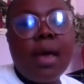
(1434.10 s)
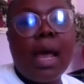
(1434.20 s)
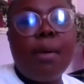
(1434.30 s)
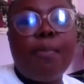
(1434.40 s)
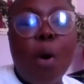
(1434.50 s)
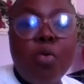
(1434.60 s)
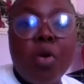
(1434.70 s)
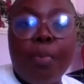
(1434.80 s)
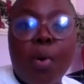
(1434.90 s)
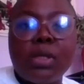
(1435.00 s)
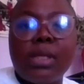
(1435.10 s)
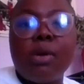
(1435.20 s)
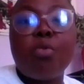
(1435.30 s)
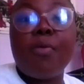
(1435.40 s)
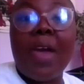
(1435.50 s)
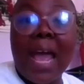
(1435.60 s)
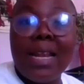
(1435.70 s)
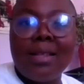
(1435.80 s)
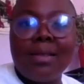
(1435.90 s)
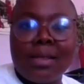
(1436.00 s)
And both reports that we've
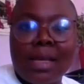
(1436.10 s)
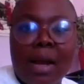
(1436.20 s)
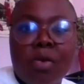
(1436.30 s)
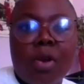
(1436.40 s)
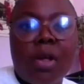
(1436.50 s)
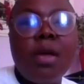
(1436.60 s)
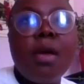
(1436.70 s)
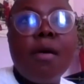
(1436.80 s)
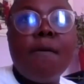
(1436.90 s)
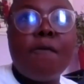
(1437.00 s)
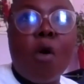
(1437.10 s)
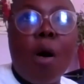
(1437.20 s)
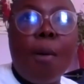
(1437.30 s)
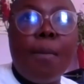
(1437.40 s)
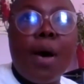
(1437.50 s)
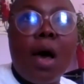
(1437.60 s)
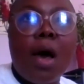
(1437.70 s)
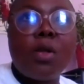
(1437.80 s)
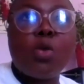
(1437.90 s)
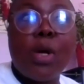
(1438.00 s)
had in this country from
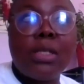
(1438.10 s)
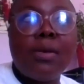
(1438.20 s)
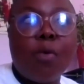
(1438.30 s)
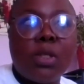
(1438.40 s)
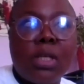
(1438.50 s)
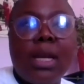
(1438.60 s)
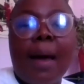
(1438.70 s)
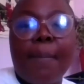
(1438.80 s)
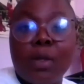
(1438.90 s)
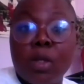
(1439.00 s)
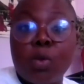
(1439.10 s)
2014 up until